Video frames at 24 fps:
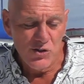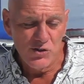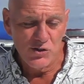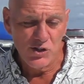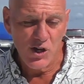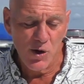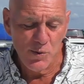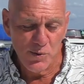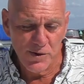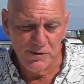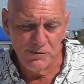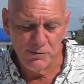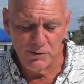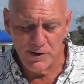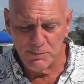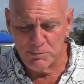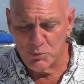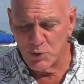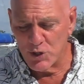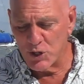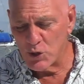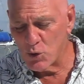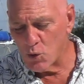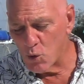So we're
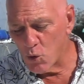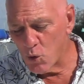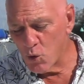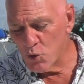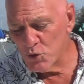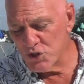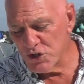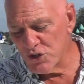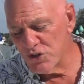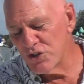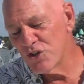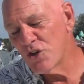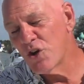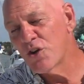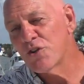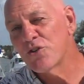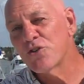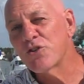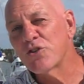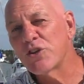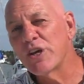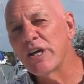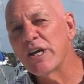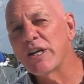putting all new
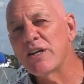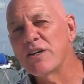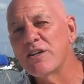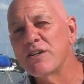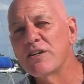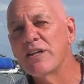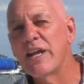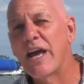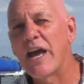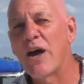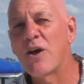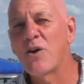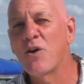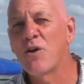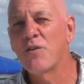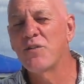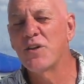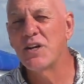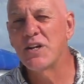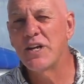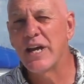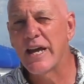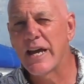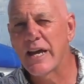non-skid down on
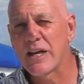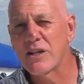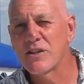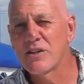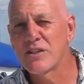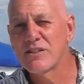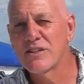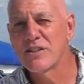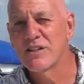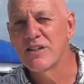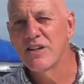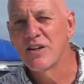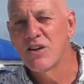the decks.